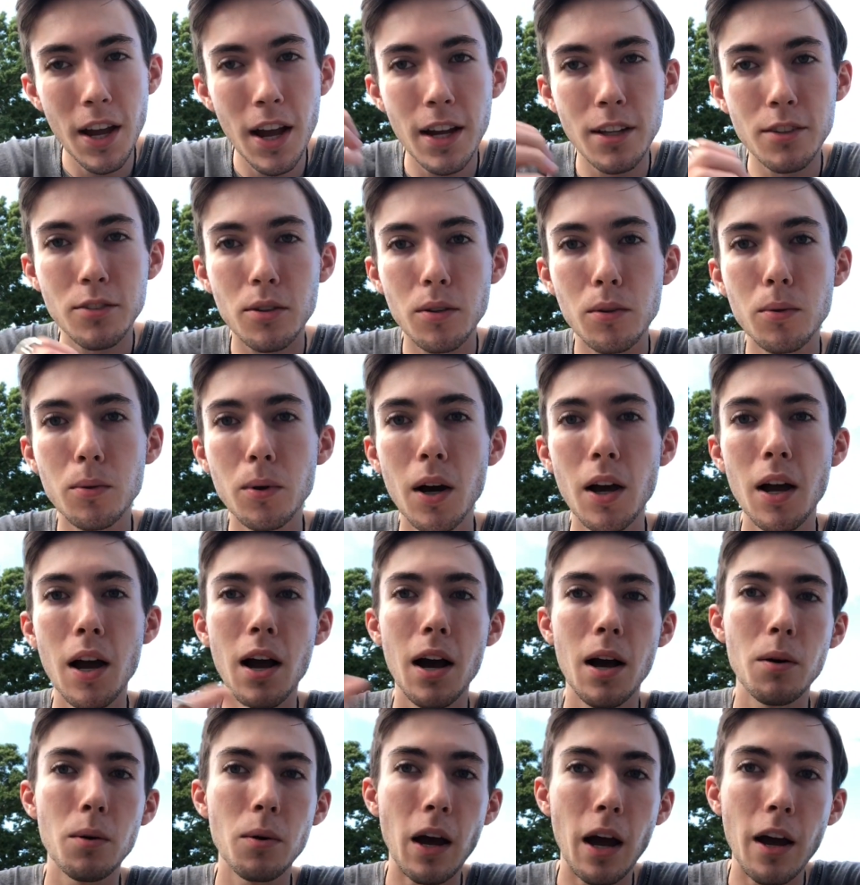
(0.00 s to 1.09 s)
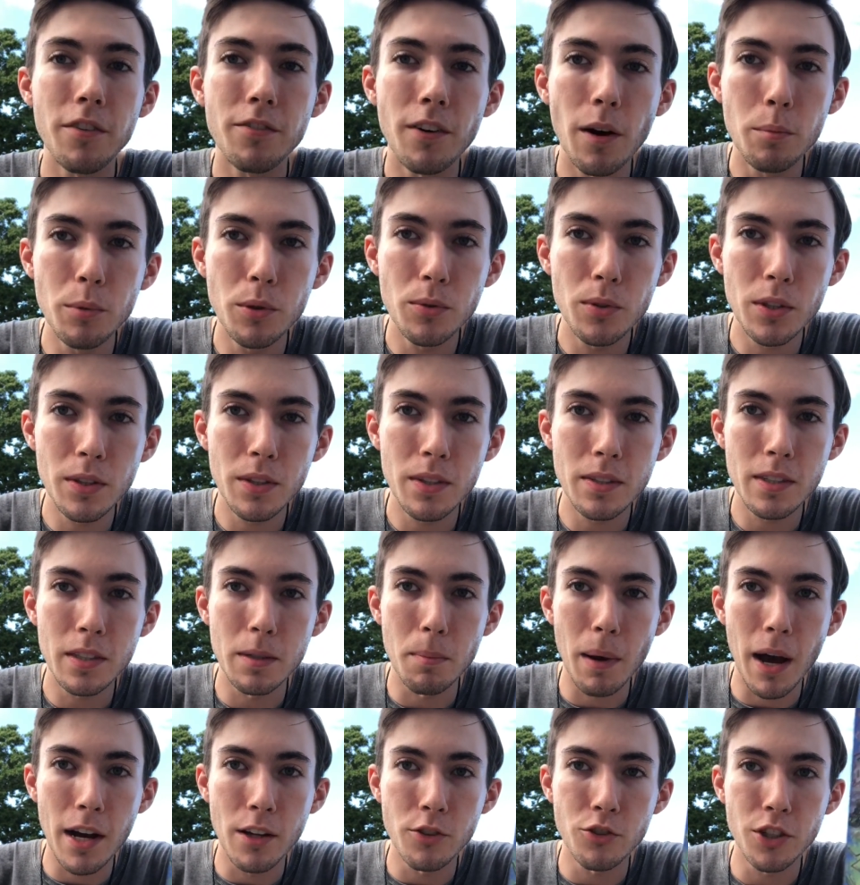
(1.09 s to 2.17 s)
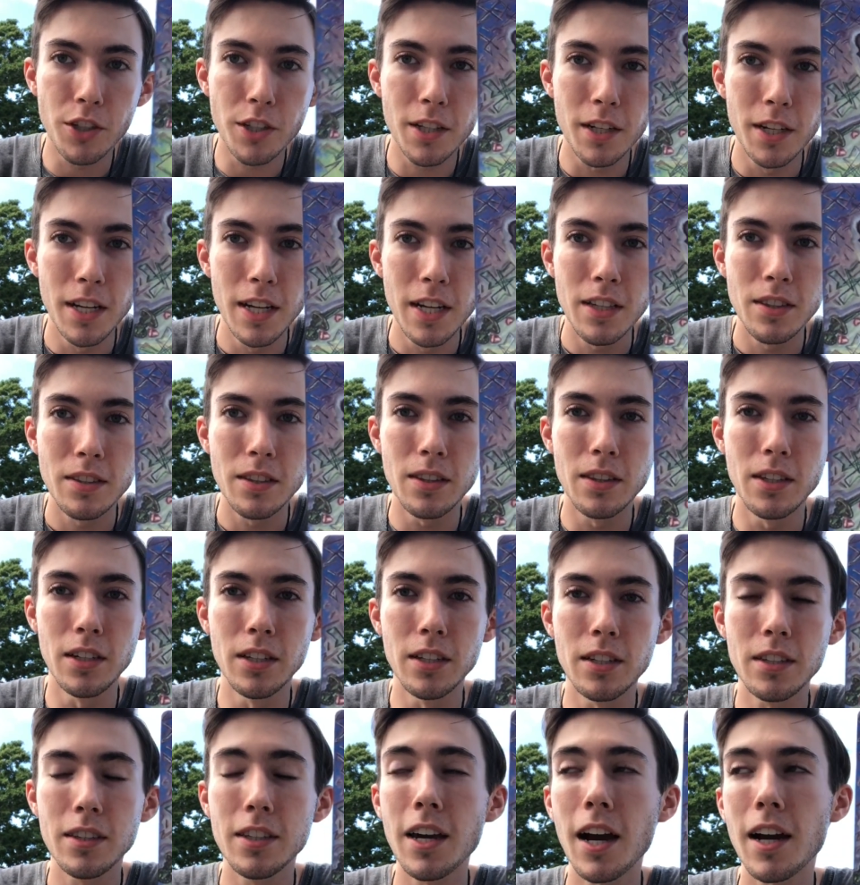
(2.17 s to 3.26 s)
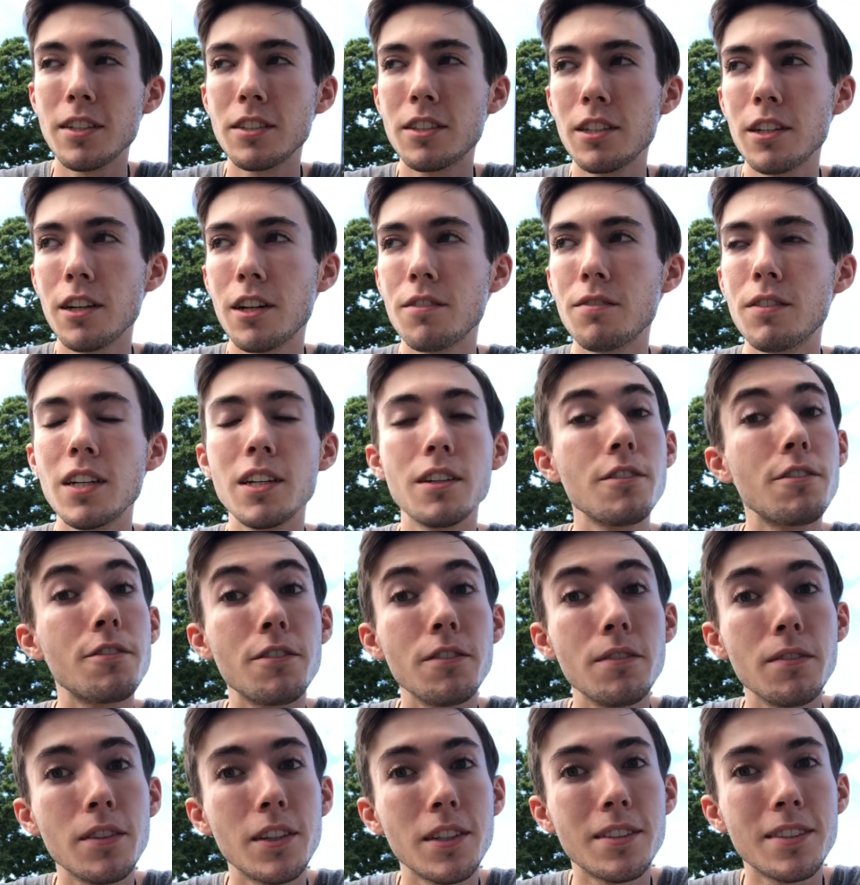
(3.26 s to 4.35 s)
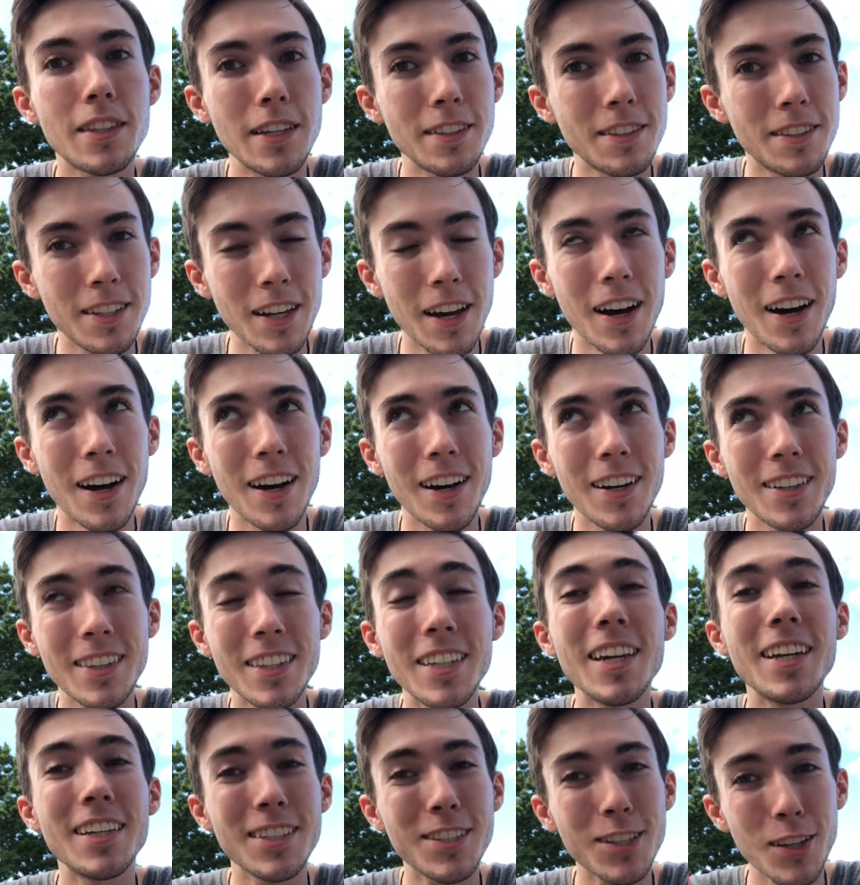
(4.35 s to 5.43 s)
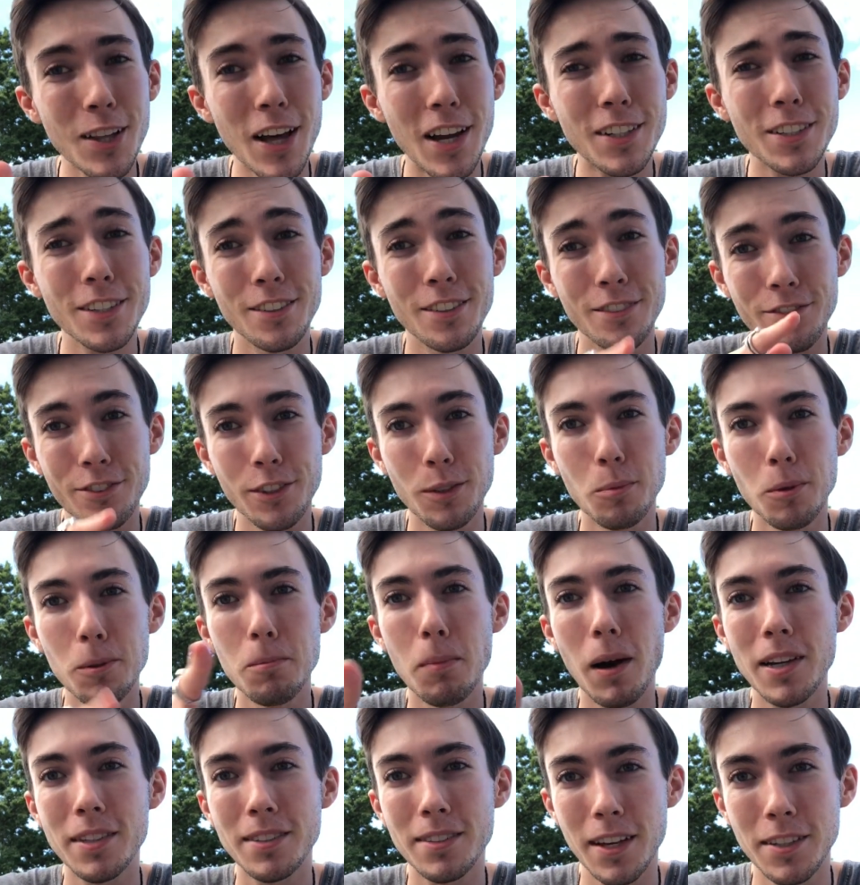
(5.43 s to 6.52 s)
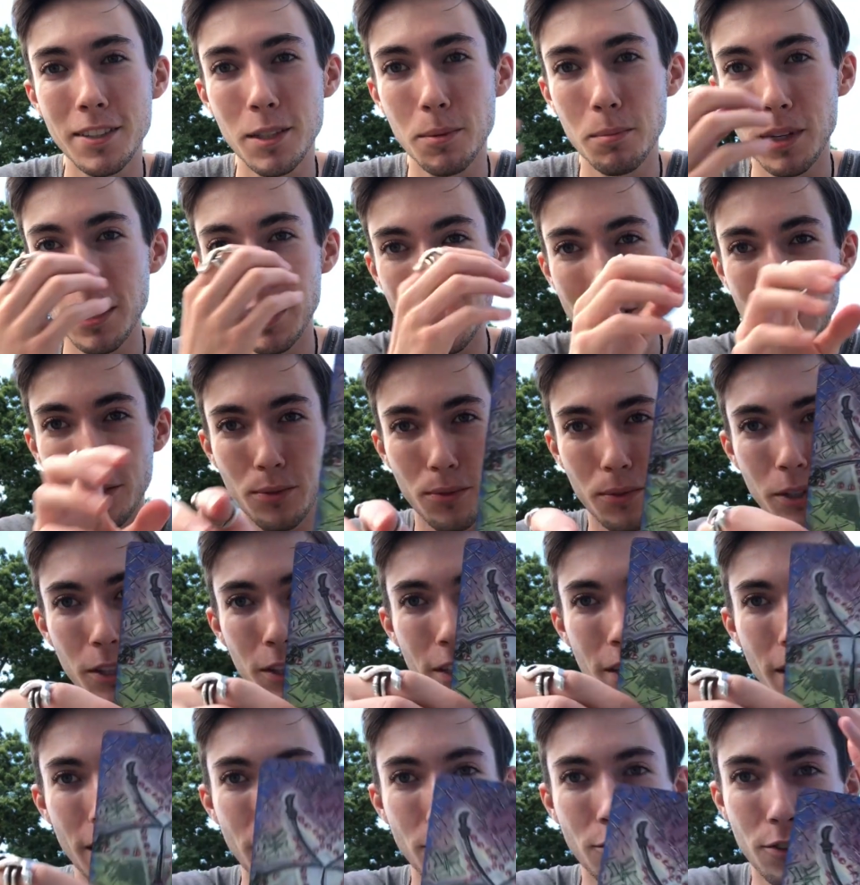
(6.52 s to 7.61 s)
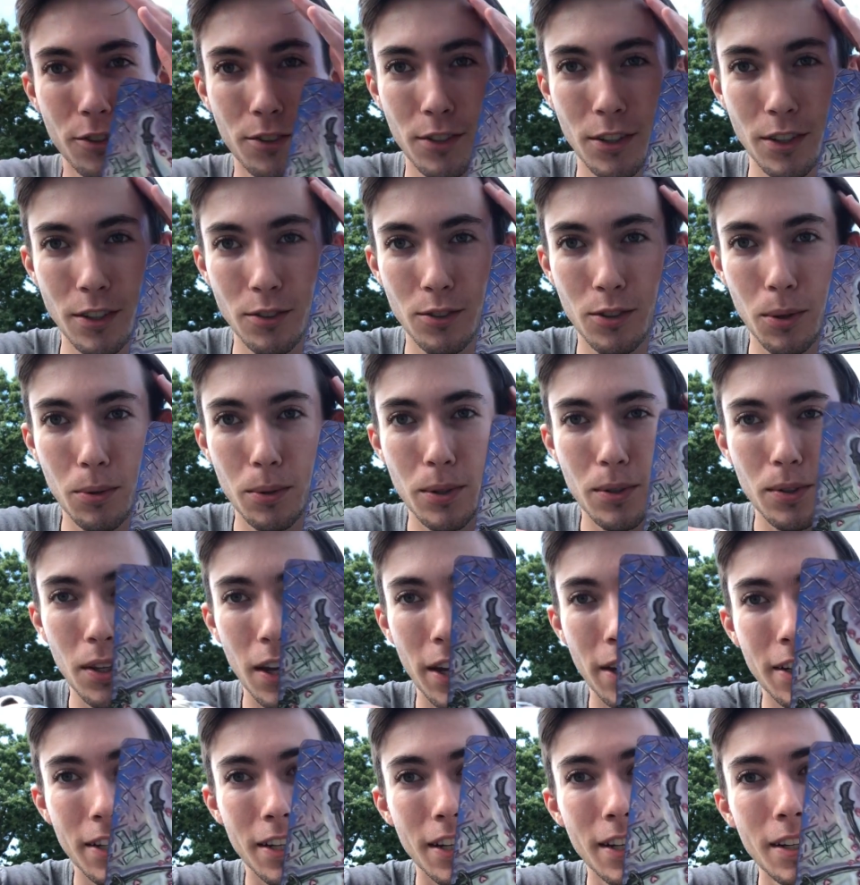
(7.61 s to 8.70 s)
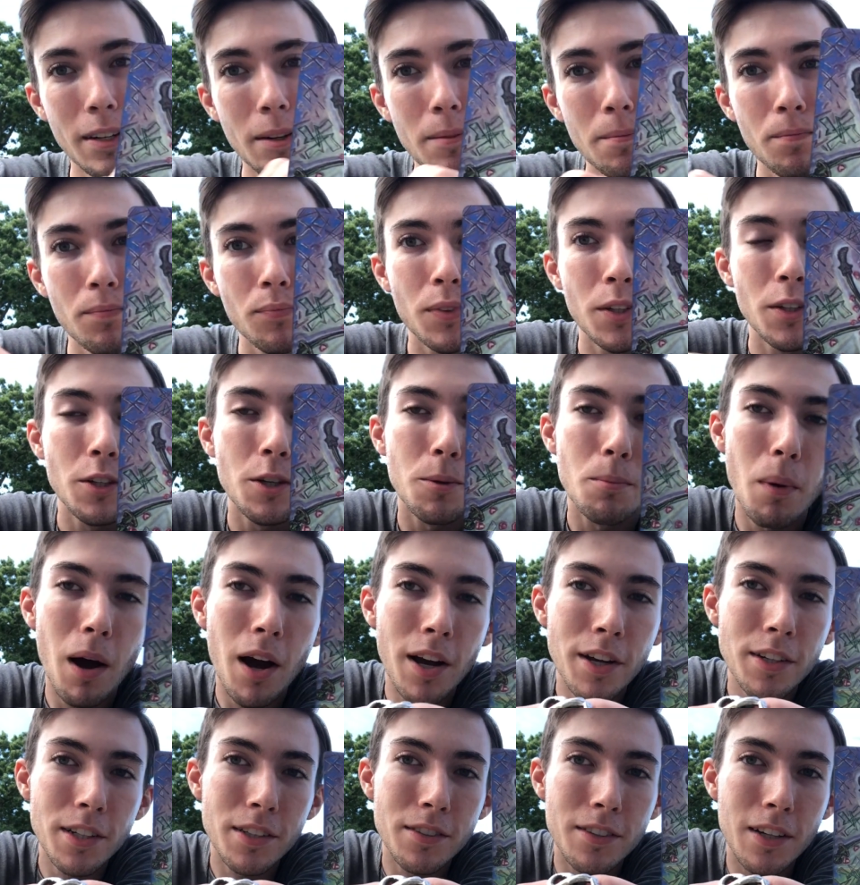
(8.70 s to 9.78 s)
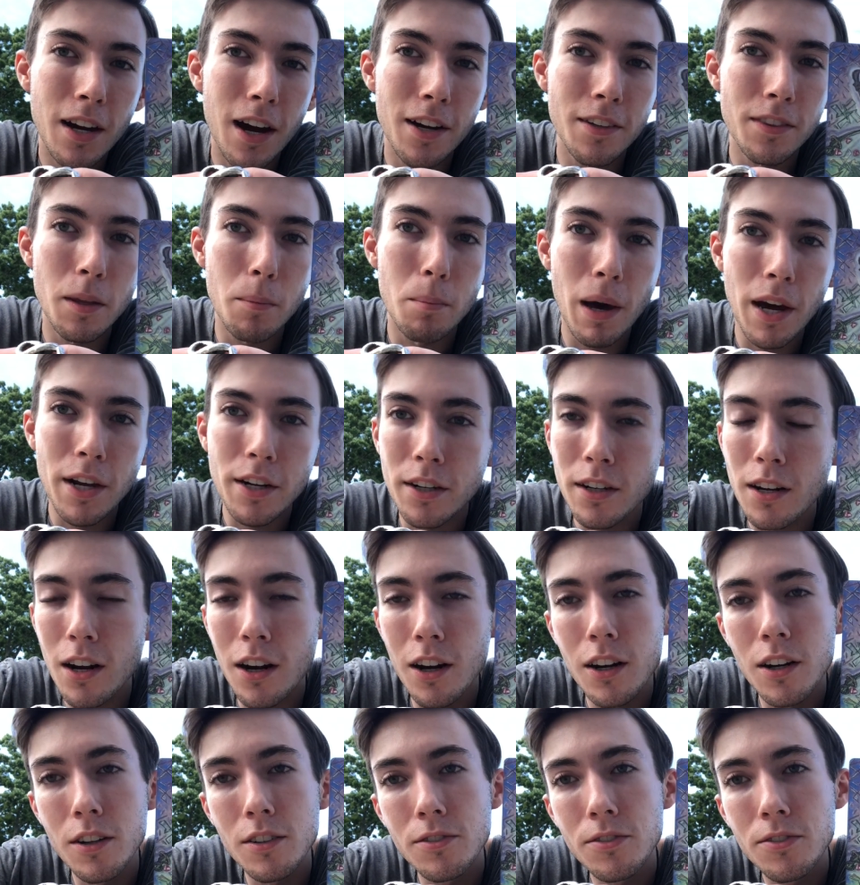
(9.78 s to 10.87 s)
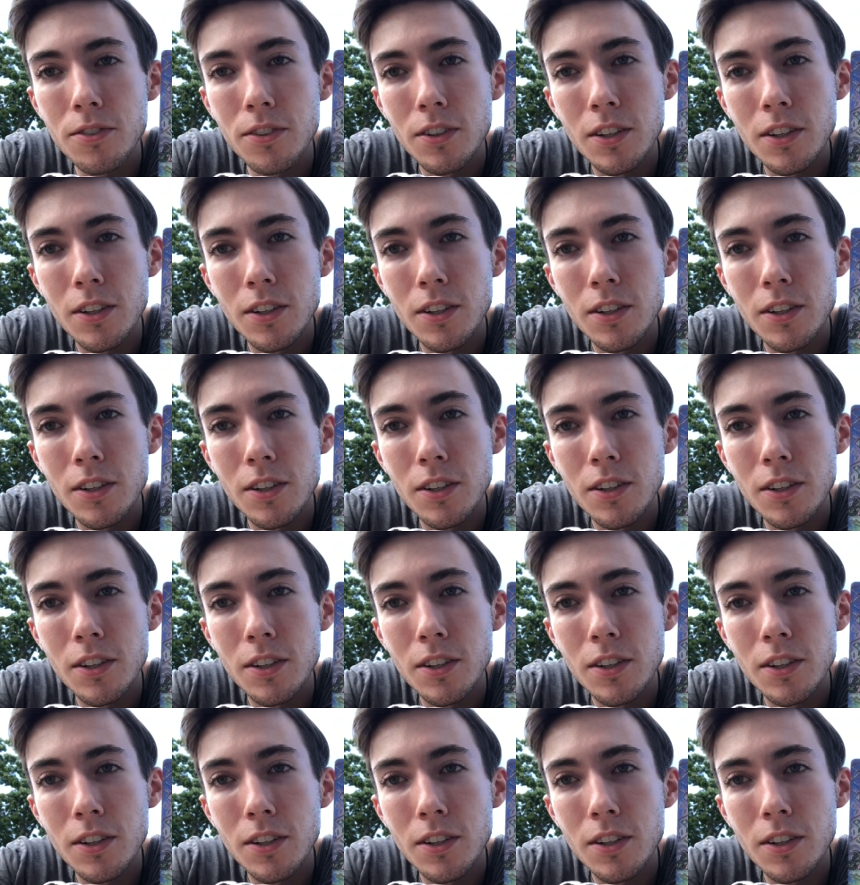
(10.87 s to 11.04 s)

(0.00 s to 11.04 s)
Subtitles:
And so if I'm using this in magic, the idea of the intellect enfeebled by sentiment is really interesting. So it's like your mind has gotten the better of